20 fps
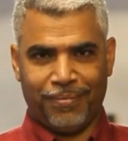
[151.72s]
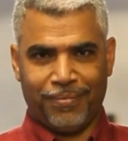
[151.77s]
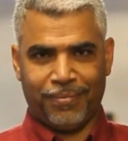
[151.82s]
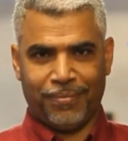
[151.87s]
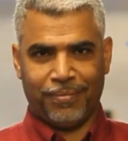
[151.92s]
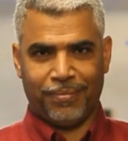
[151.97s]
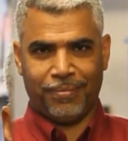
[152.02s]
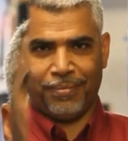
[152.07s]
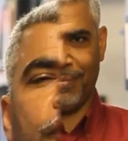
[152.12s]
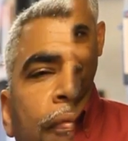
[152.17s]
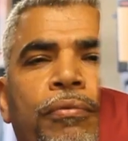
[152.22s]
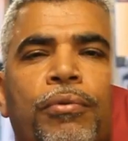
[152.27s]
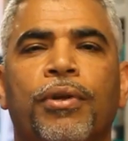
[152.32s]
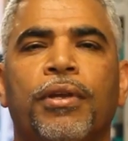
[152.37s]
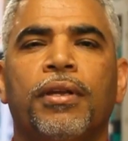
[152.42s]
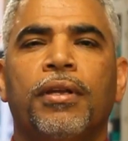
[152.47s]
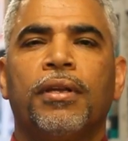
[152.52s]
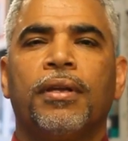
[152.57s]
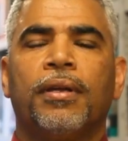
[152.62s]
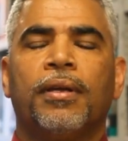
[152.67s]
If
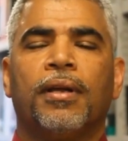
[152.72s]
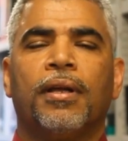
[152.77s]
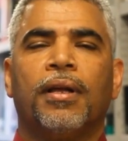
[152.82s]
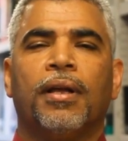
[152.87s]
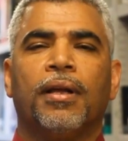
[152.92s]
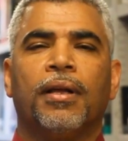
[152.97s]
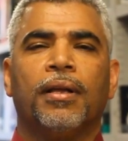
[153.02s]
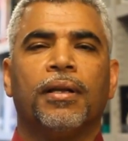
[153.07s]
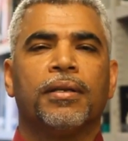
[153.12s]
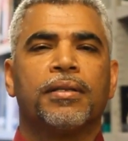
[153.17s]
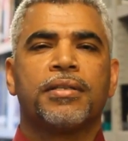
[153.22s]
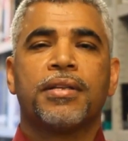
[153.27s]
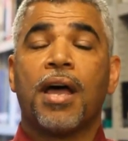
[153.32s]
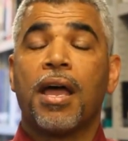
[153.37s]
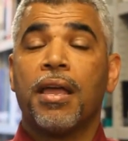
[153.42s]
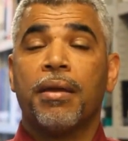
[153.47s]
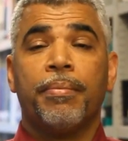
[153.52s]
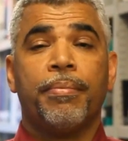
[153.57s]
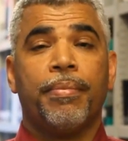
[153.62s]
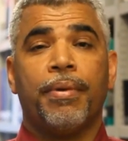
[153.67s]
we uh,
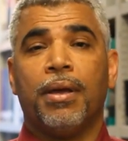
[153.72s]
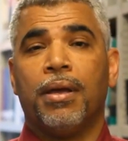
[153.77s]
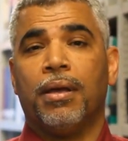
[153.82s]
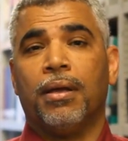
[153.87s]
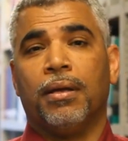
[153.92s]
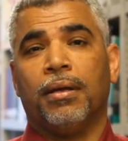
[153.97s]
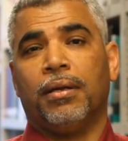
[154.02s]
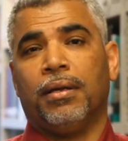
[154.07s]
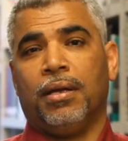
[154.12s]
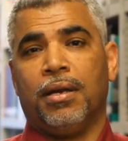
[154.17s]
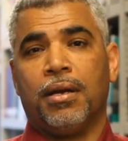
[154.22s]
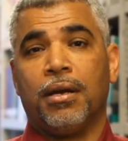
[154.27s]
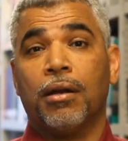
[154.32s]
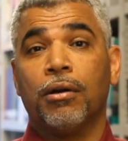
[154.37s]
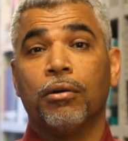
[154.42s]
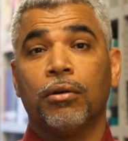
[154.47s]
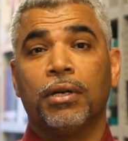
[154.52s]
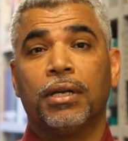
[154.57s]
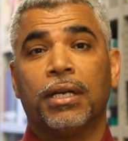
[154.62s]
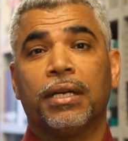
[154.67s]
type uh, in
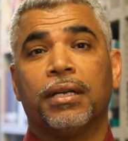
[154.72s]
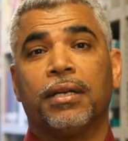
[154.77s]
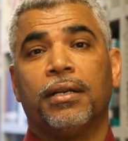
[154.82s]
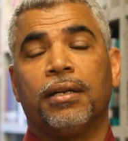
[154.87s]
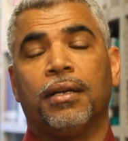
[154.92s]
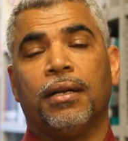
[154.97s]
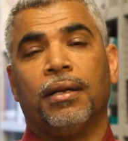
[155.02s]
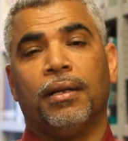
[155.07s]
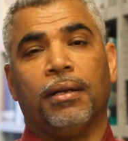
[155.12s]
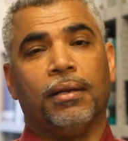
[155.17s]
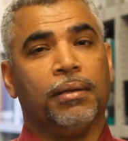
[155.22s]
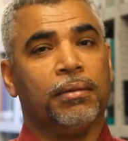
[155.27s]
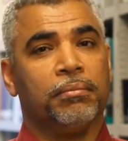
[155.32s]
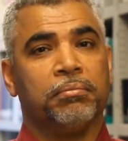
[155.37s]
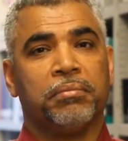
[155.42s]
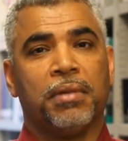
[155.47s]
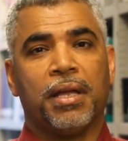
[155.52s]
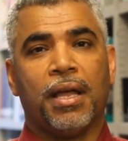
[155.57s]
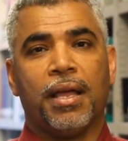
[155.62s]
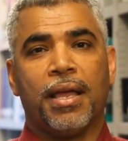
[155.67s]
Google
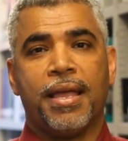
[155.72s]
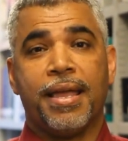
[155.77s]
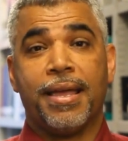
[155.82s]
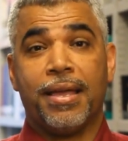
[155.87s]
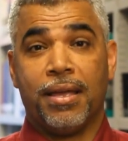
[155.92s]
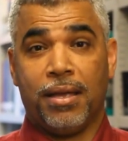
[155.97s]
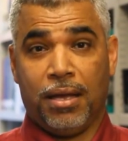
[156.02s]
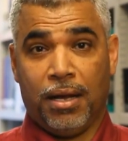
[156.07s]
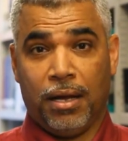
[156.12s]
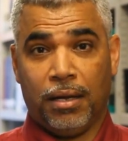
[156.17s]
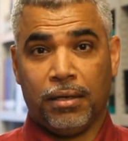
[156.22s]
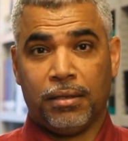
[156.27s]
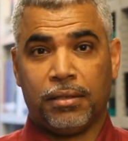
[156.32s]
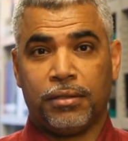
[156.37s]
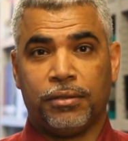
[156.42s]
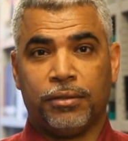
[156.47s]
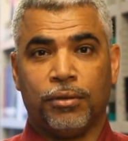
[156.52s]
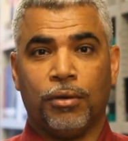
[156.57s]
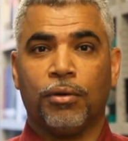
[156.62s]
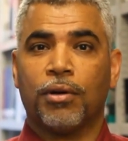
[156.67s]
um, AAR
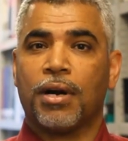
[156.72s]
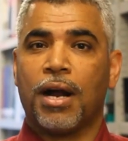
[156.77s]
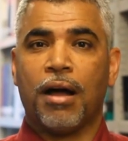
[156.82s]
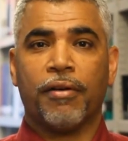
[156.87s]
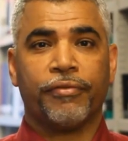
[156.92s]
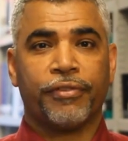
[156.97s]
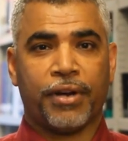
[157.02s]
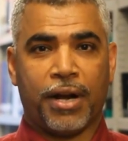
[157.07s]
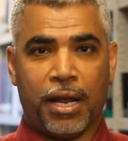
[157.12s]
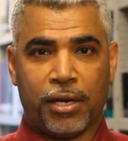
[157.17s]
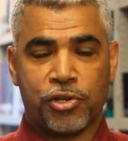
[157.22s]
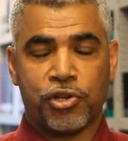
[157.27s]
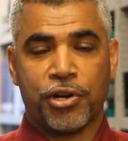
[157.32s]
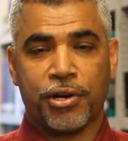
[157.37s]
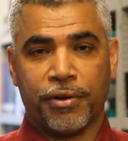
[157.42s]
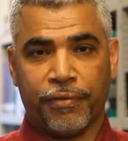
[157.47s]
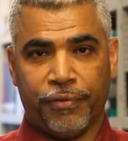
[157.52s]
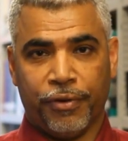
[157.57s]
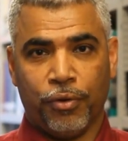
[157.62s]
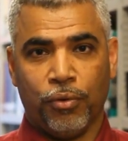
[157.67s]
or after action
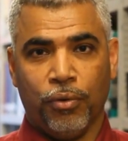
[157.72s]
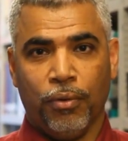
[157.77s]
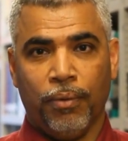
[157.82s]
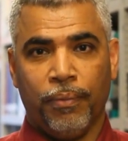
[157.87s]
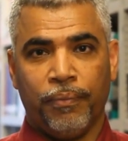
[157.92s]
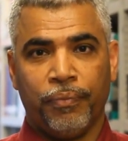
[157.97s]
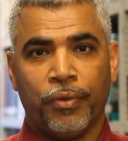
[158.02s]
review,